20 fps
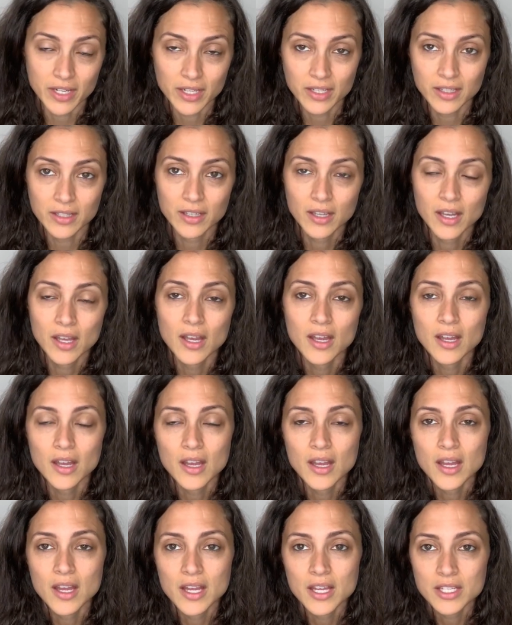it
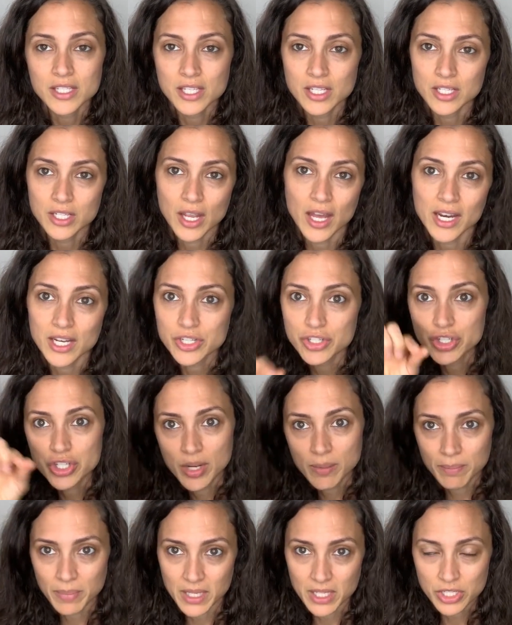to kind of
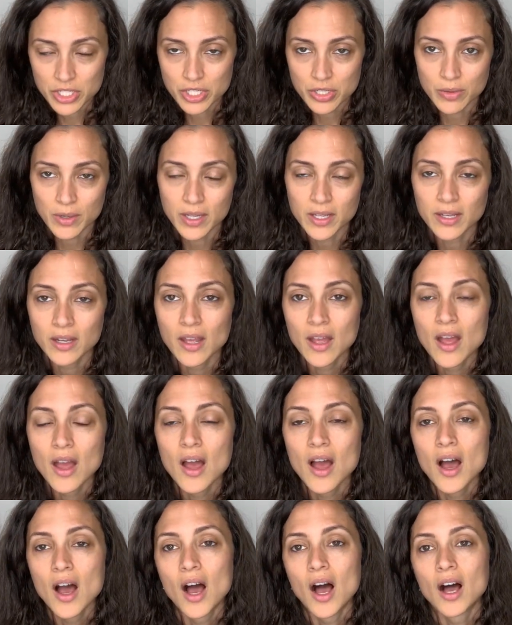jump into it.
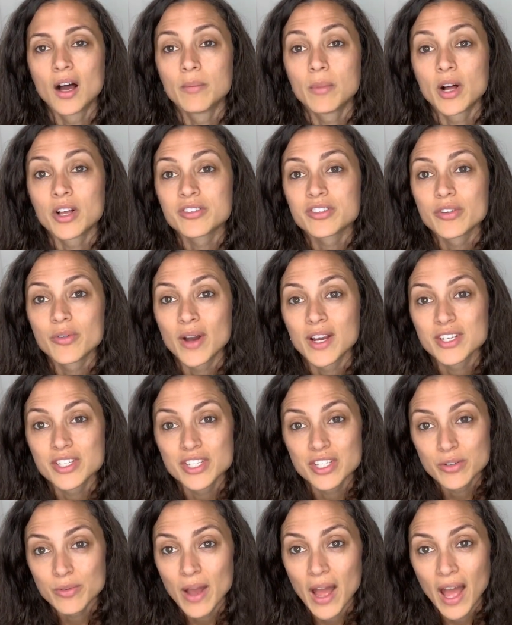Also, I
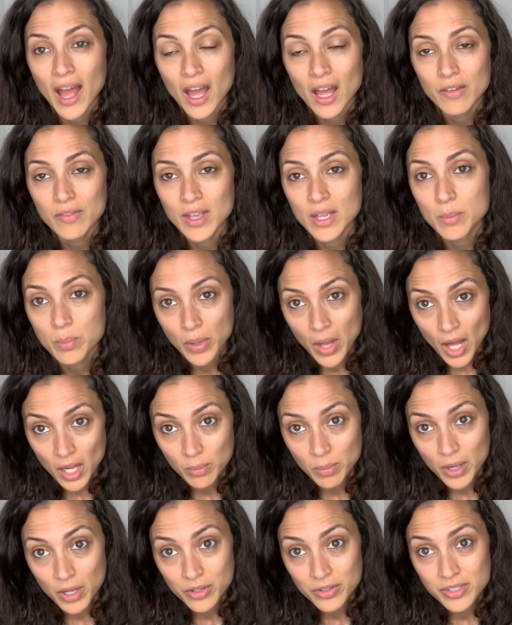do have a blog
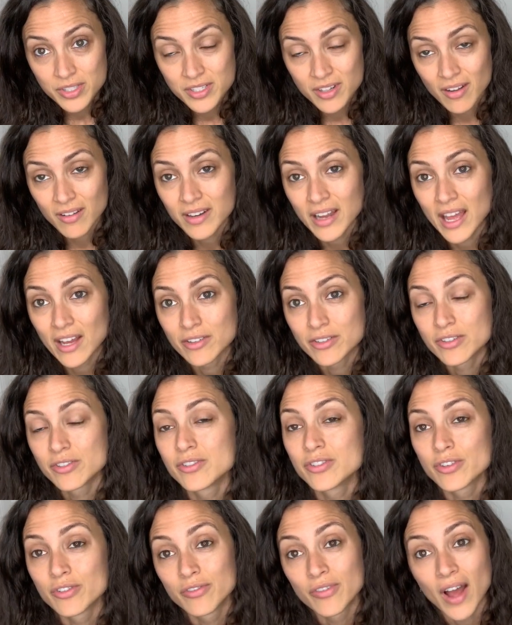post on how to
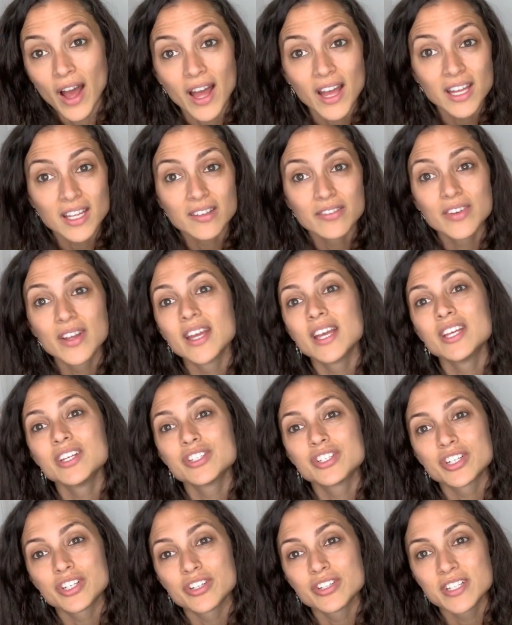survive a
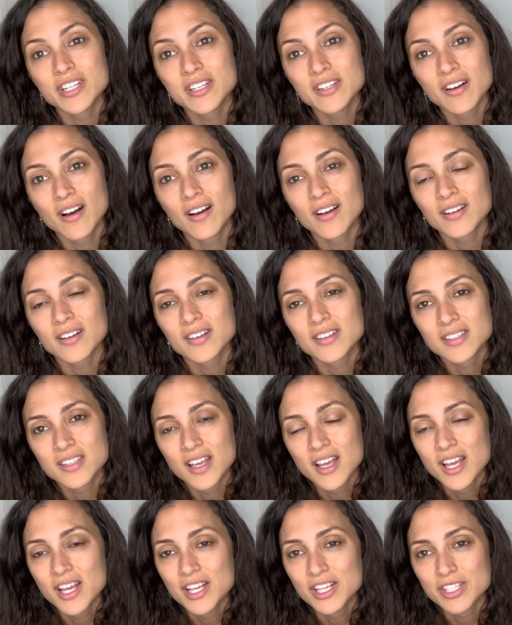sugar detox,
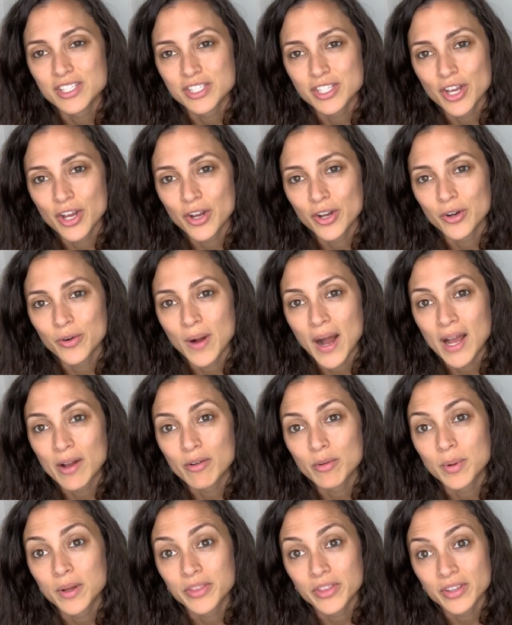so I will
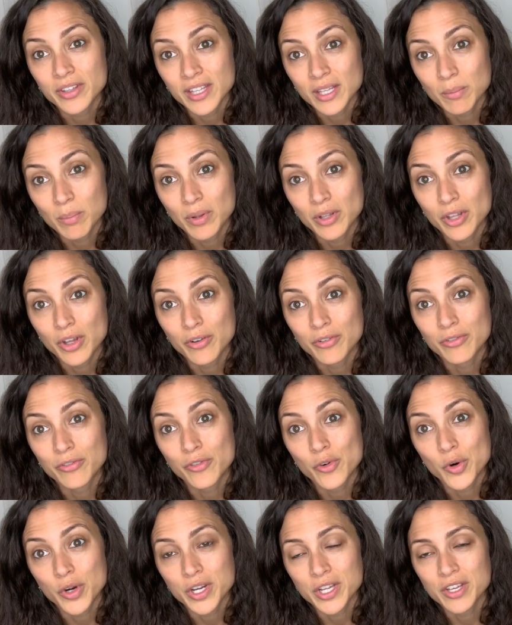put the link below
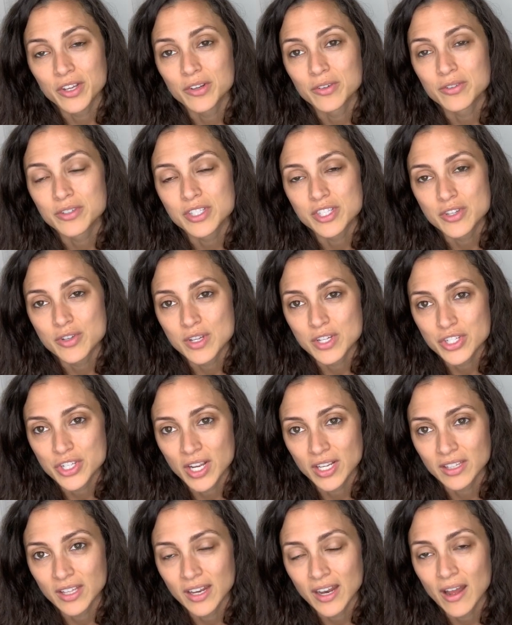for you so you can
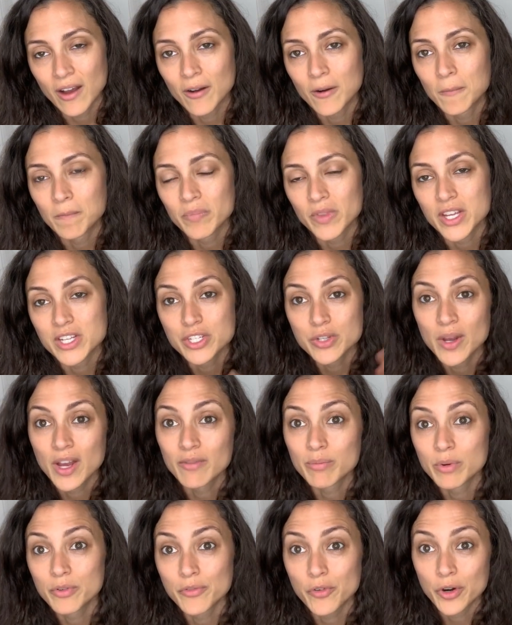check that out. I do have
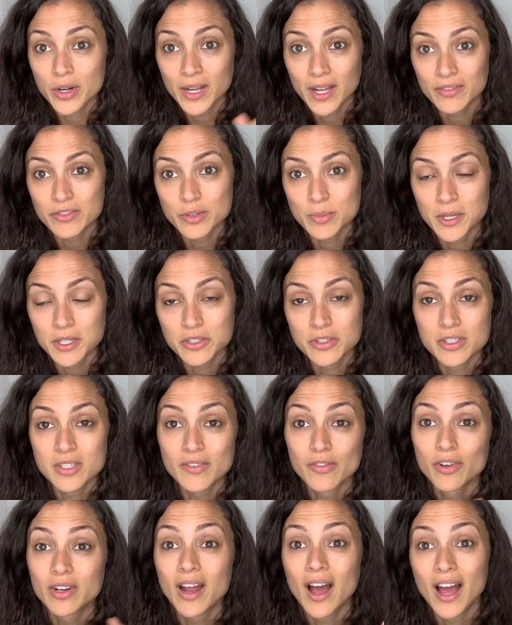before and after pictures of
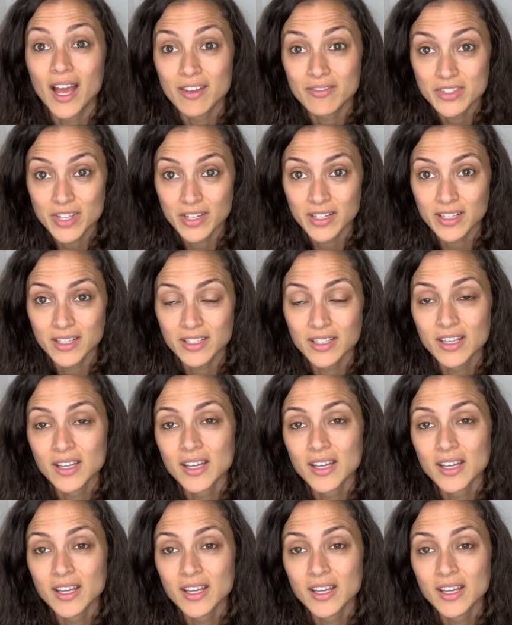when I've done it,